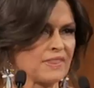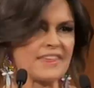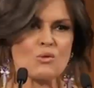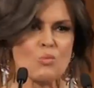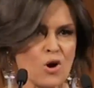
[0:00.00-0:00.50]

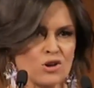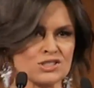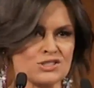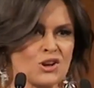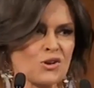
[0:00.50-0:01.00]
There
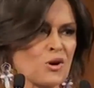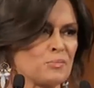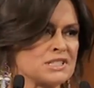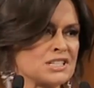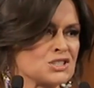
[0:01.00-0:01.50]
was no
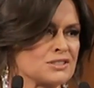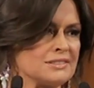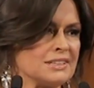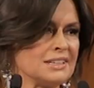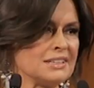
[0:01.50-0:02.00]

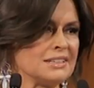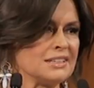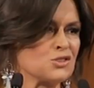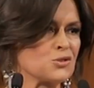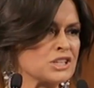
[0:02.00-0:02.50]
competition.
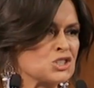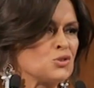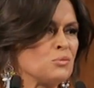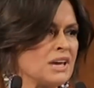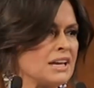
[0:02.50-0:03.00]

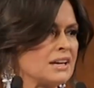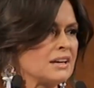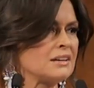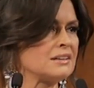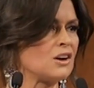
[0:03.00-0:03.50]
Traditional
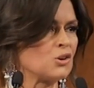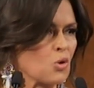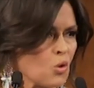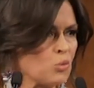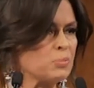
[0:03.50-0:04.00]
media on
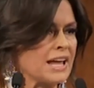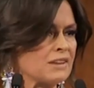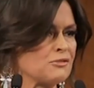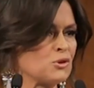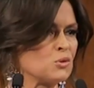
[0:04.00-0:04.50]
all
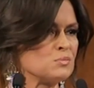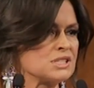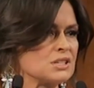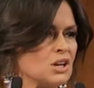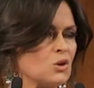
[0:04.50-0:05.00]

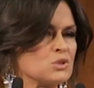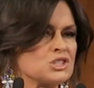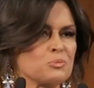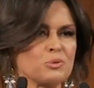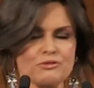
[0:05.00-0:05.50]
platforms
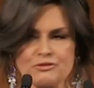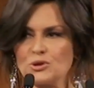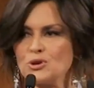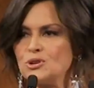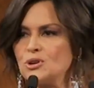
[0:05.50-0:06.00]
was the
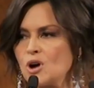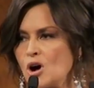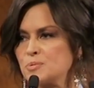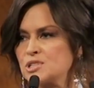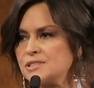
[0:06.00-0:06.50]
preferred
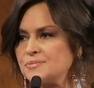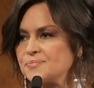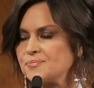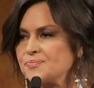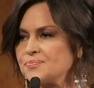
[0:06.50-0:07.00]
option.
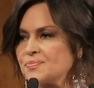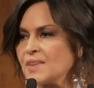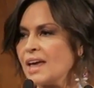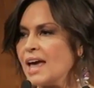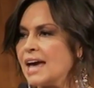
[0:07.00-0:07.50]

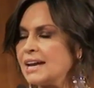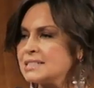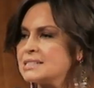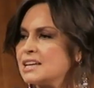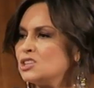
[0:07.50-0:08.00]
And
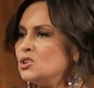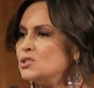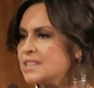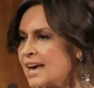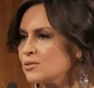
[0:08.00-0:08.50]
as a
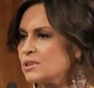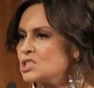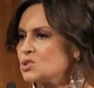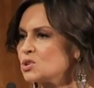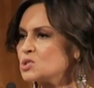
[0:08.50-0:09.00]
news gathering
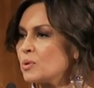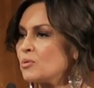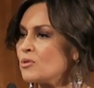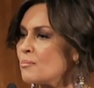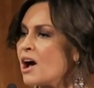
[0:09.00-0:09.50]
source, we
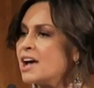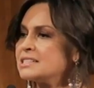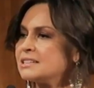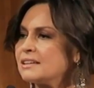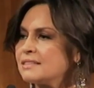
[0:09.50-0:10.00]
were
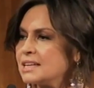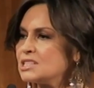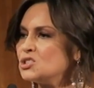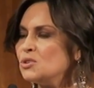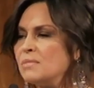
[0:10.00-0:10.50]
reminded that
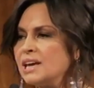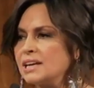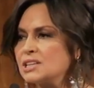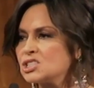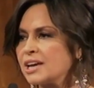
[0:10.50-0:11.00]
these new
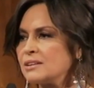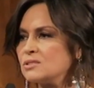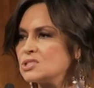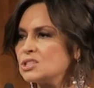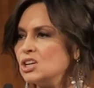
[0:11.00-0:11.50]
media
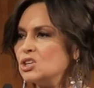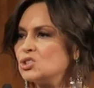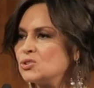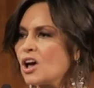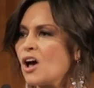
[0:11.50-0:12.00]
channels
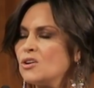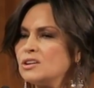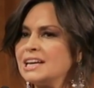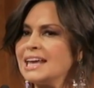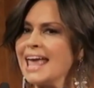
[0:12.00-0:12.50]
should
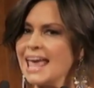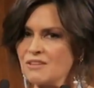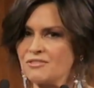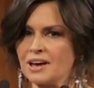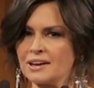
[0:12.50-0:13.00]
only
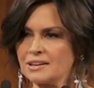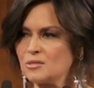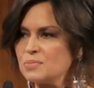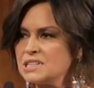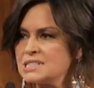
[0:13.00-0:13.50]
ever
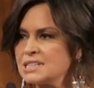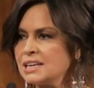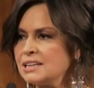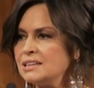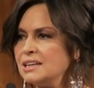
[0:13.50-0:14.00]
be
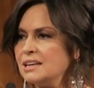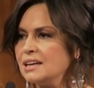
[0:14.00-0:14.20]
seen